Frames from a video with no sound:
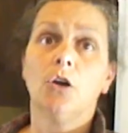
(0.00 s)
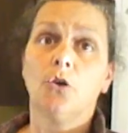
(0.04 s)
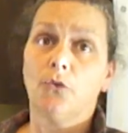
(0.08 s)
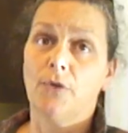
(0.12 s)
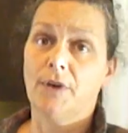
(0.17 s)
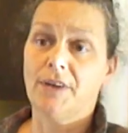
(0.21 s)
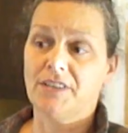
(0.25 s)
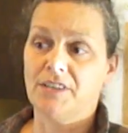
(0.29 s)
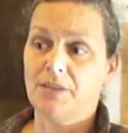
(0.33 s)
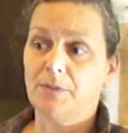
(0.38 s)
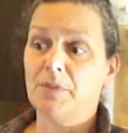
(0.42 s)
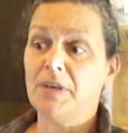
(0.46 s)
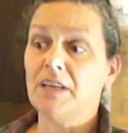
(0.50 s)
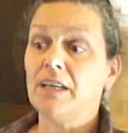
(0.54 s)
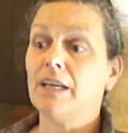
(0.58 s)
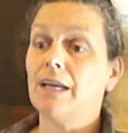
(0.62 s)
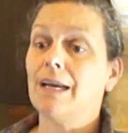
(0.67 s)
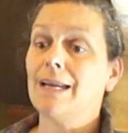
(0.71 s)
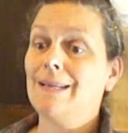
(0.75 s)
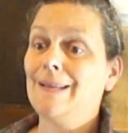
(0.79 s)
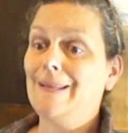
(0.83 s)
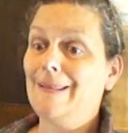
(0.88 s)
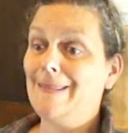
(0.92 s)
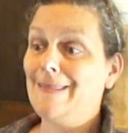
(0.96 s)
recipe,
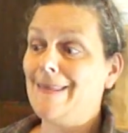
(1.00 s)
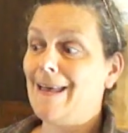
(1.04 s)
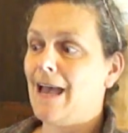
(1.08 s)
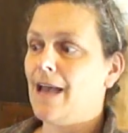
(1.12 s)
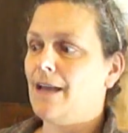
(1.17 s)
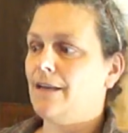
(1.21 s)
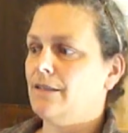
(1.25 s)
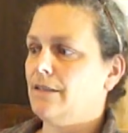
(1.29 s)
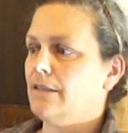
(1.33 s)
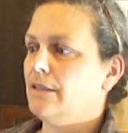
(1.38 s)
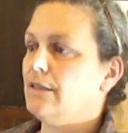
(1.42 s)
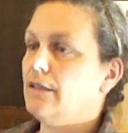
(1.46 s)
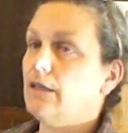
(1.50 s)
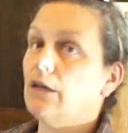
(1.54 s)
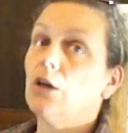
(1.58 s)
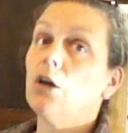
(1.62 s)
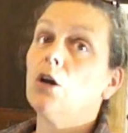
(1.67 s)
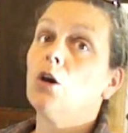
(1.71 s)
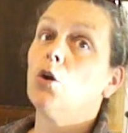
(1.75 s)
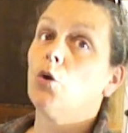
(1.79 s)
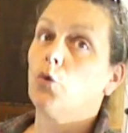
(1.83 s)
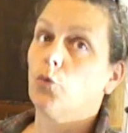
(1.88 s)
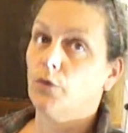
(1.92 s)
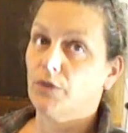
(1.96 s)
and that
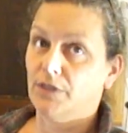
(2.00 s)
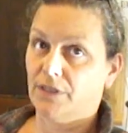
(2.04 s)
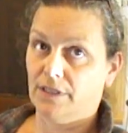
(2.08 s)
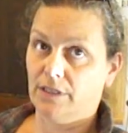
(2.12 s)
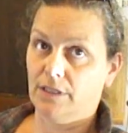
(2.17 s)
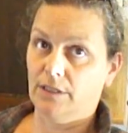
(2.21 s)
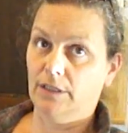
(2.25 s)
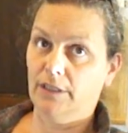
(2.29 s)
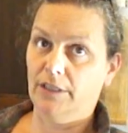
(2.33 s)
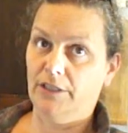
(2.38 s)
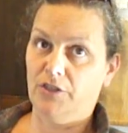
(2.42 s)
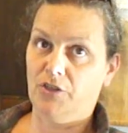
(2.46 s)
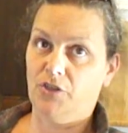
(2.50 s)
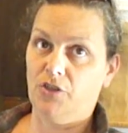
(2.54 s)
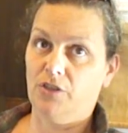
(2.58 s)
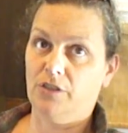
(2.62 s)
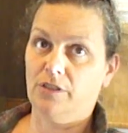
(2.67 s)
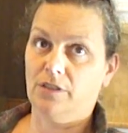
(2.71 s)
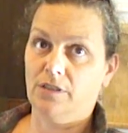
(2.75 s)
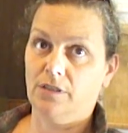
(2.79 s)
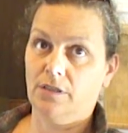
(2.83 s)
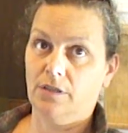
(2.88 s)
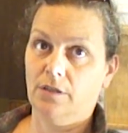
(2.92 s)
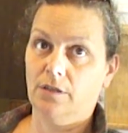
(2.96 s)
was
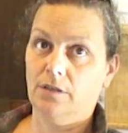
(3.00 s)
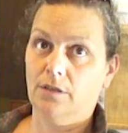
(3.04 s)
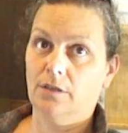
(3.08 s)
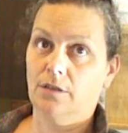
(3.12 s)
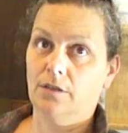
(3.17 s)
delicious.